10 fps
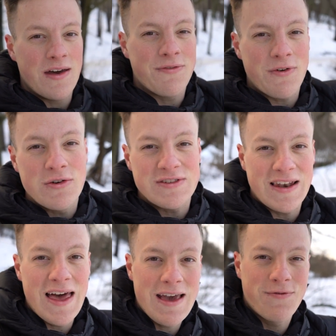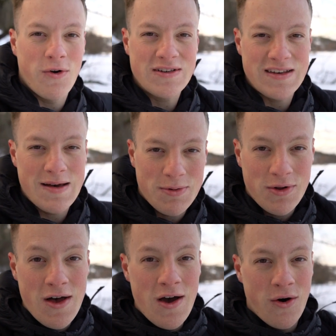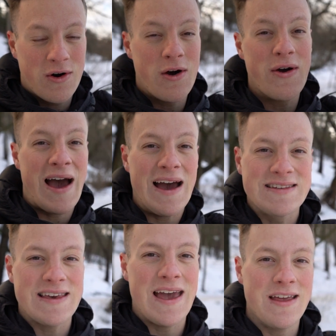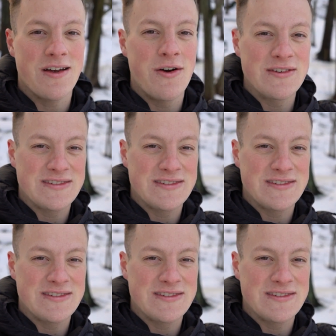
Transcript: a frozen lake, for example, or going ice skating or going